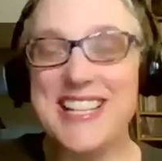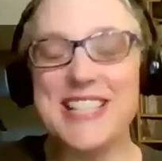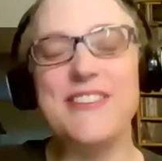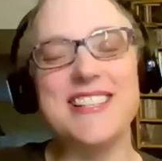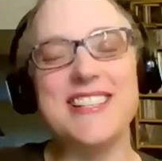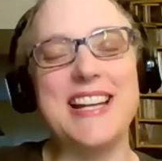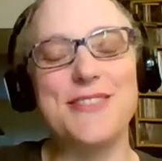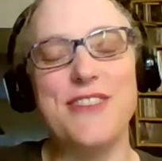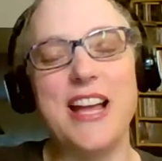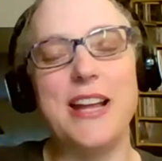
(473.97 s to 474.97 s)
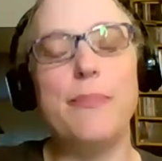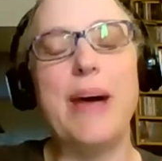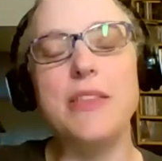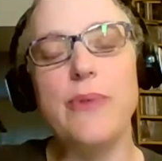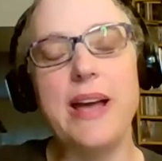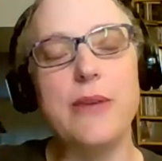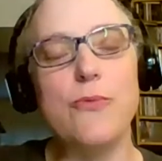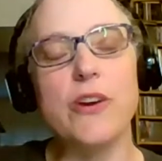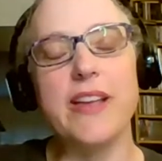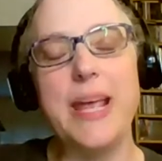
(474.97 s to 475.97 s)
It's very satisfying. By the way,
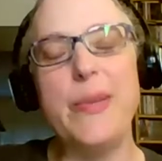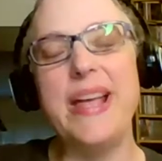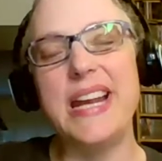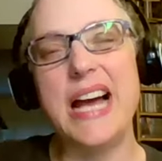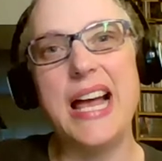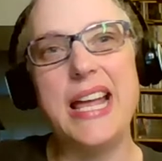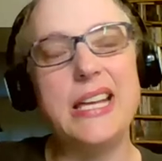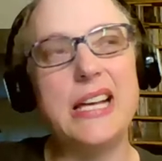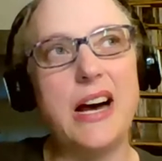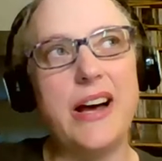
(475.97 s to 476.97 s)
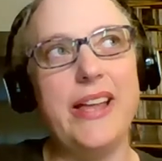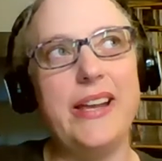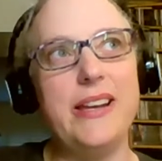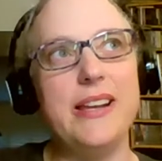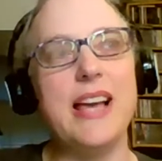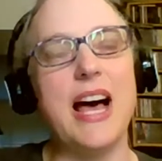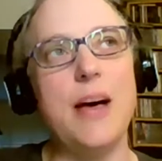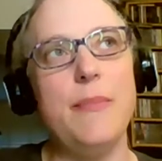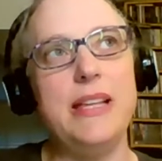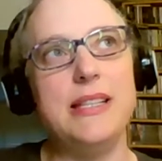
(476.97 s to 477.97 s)
we're keeping an eye on
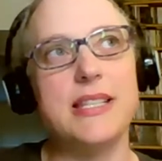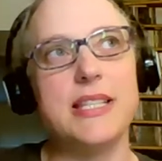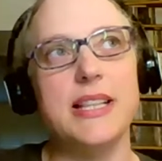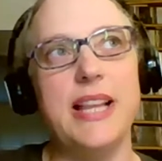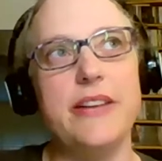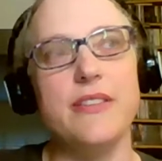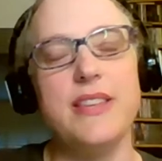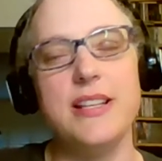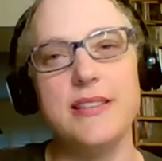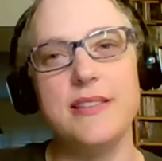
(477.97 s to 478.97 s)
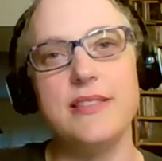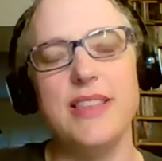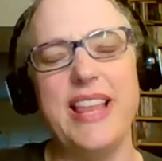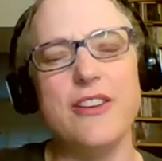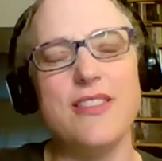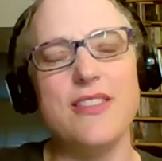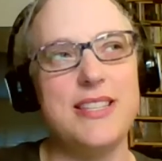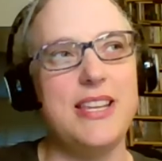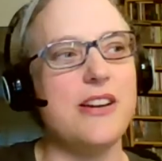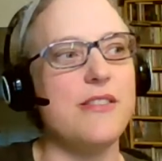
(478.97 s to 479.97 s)
comets later this
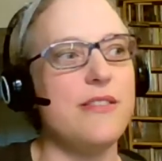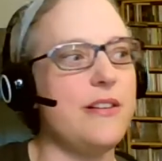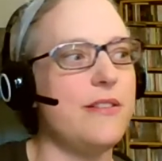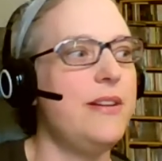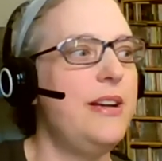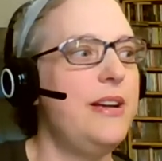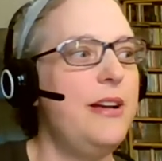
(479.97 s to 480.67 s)
year. There